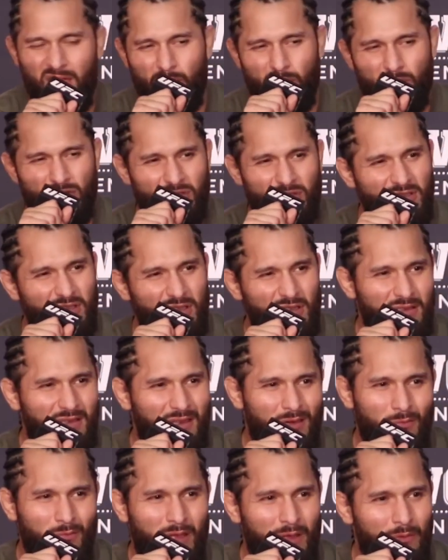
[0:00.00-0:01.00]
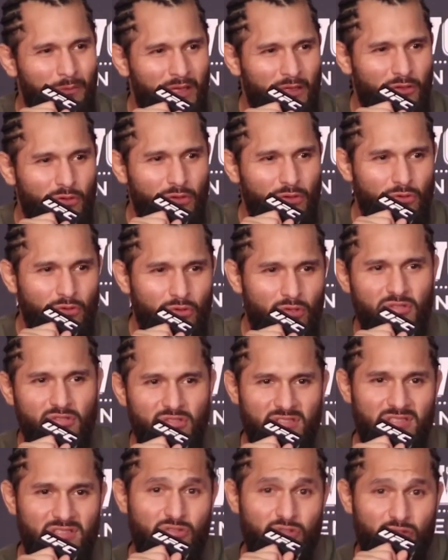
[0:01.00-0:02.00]
We just looked at him like, man, you could
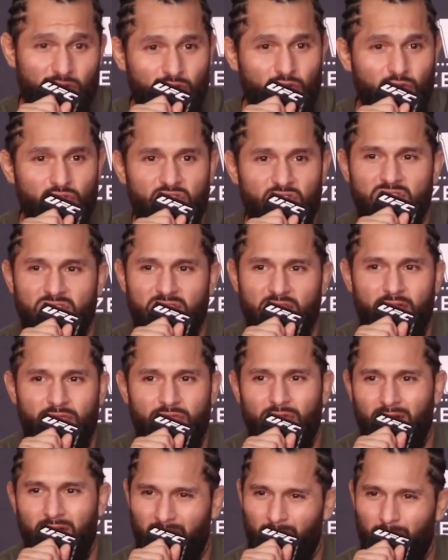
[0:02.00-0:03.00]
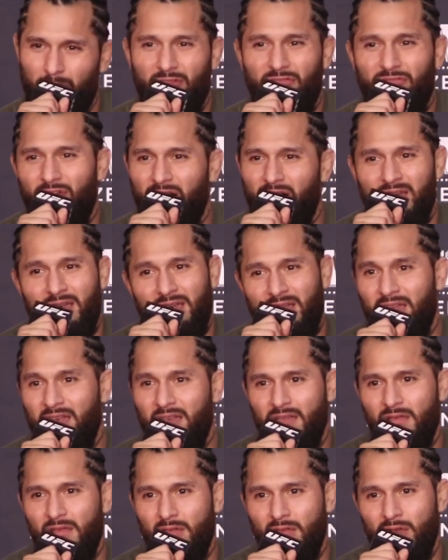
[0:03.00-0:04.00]
just introduce yourself. You don't got to be a fucking
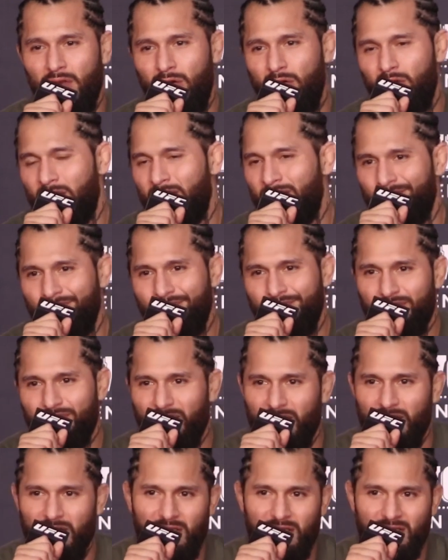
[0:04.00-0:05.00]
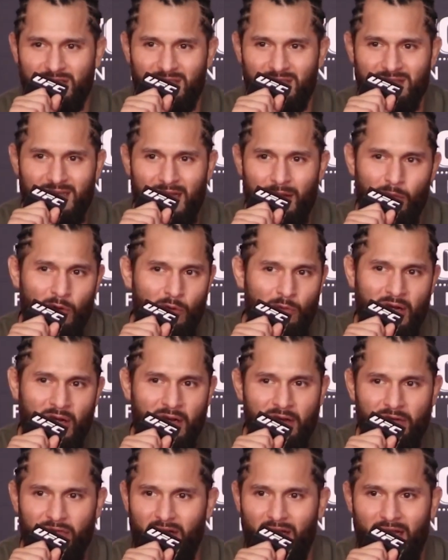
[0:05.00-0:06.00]
idiot, you know. And since that moment, I
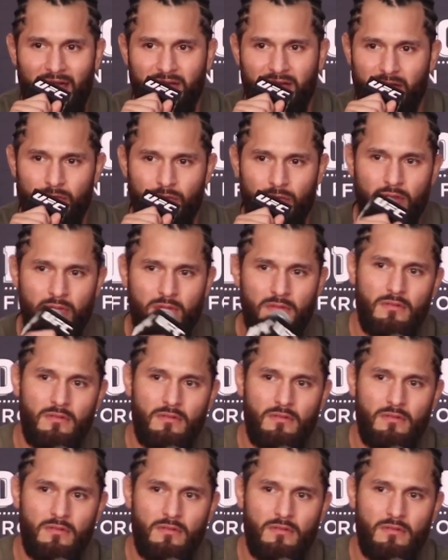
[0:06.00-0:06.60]
never liked him.